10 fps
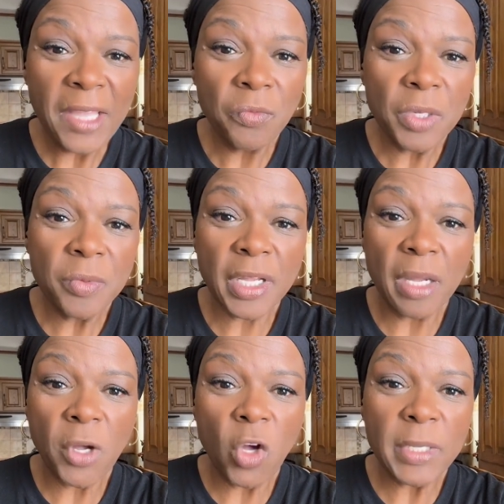we would
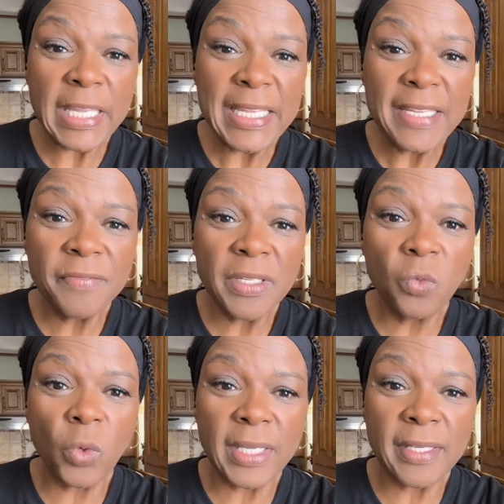come home,
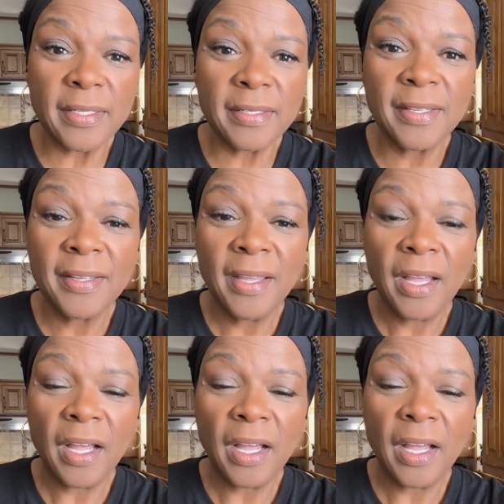even when